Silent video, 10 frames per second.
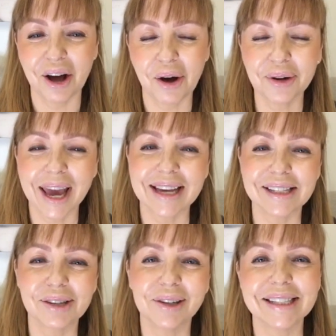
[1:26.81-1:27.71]
Okay,
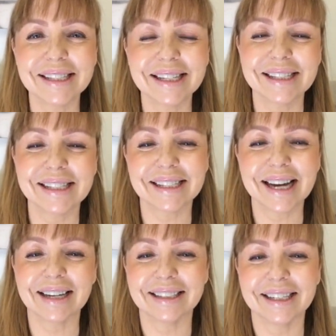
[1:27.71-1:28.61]
so let's get
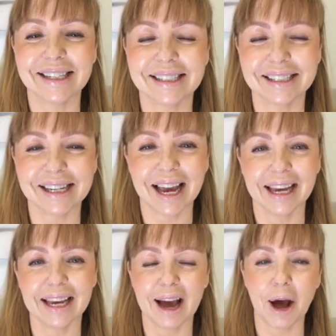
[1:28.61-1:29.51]
started here
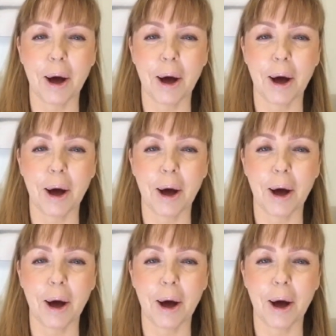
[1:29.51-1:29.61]
today.